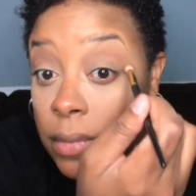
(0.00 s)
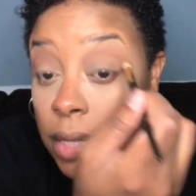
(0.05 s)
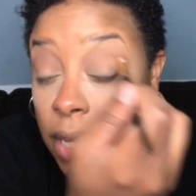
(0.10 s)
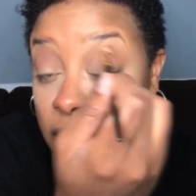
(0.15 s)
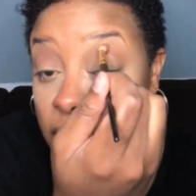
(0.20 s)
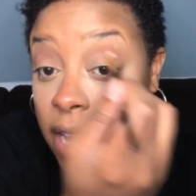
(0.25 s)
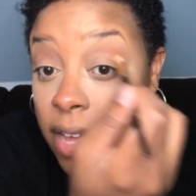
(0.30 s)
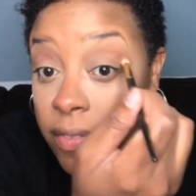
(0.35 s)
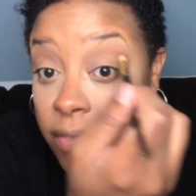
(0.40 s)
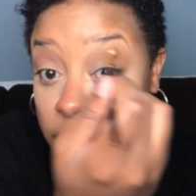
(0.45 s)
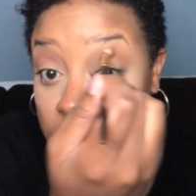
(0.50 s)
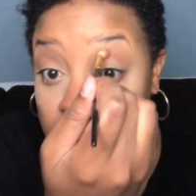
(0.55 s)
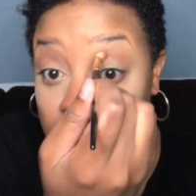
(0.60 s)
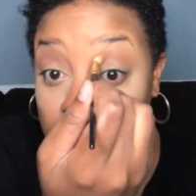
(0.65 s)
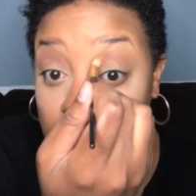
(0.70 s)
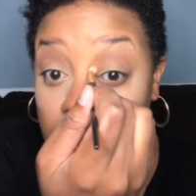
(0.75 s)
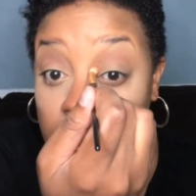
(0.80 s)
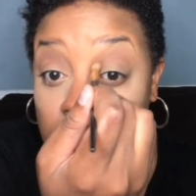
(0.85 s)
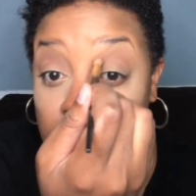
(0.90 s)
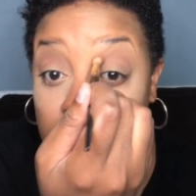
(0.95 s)
I haven't
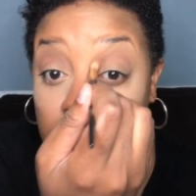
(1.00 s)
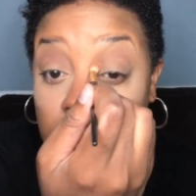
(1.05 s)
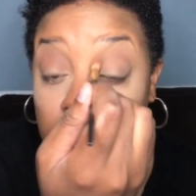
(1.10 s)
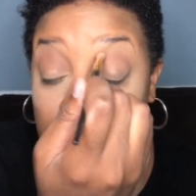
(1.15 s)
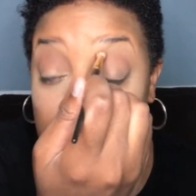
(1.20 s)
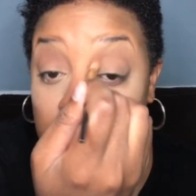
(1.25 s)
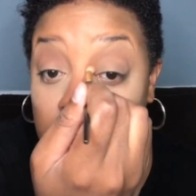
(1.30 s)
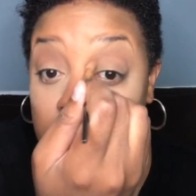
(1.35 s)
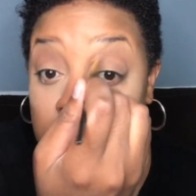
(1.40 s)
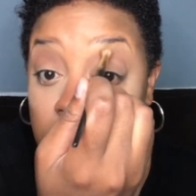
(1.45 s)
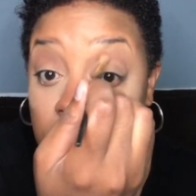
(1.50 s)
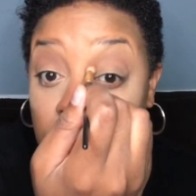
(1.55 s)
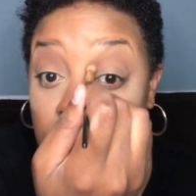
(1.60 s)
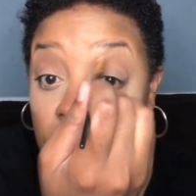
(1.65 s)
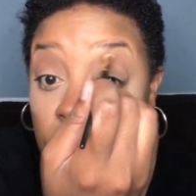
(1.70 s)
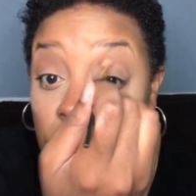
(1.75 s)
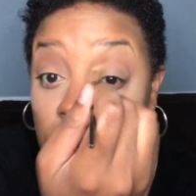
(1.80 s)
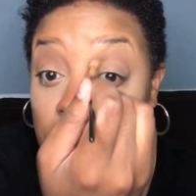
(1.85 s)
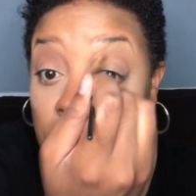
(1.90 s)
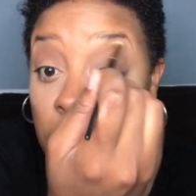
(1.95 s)
added any
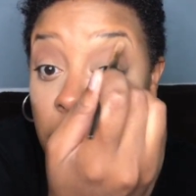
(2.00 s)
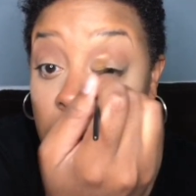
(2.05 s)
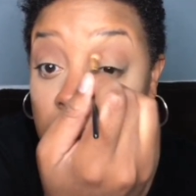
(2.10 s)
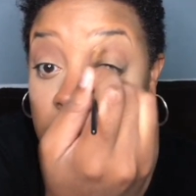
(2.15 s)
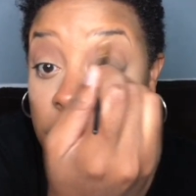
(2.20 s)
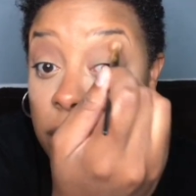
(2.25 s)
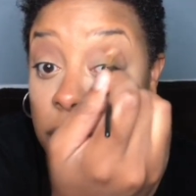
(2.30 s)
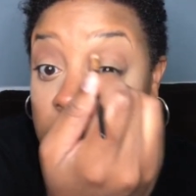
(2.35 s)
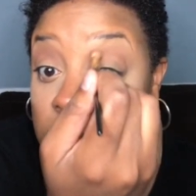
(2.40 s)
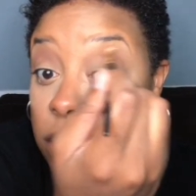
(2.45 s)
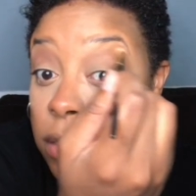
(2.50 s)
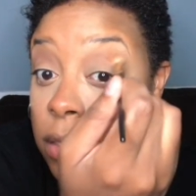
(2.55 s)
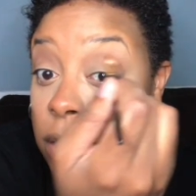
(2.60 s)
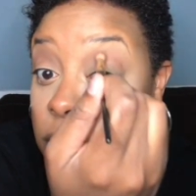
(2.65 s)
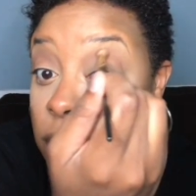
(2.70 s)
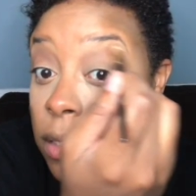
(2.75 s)
additional products